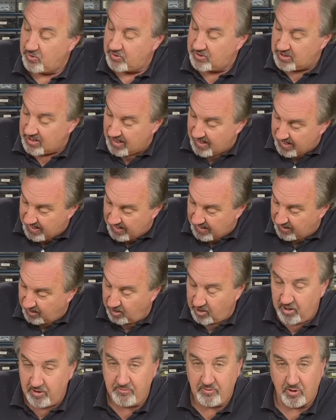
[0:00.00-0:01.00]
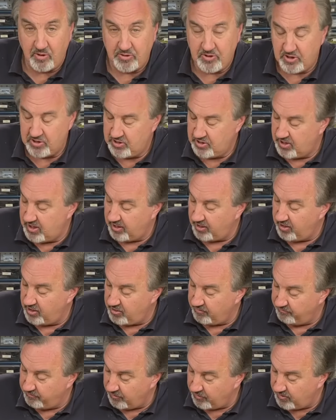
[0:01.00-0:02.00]
it's an analog voltage getting
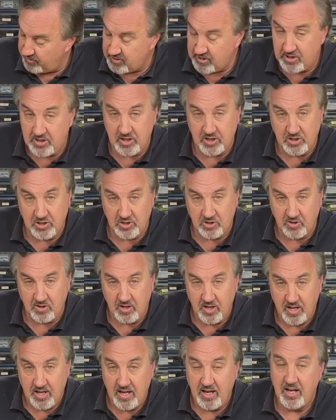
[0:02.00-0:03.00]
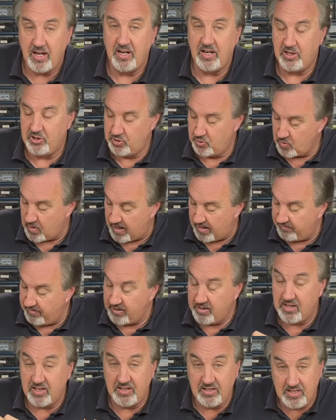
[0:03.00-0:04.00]
converted to digital and then
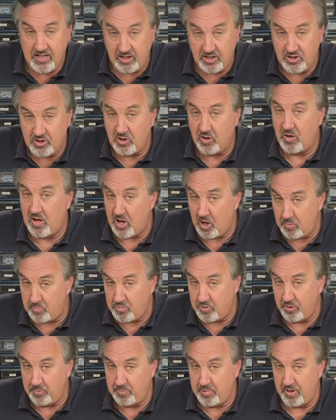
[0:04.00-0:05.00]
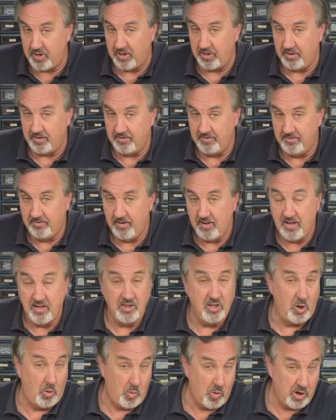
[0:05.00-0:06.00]
driving the digital output pin.
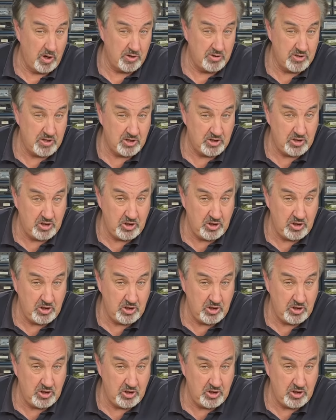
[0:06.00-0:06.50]
Now where is this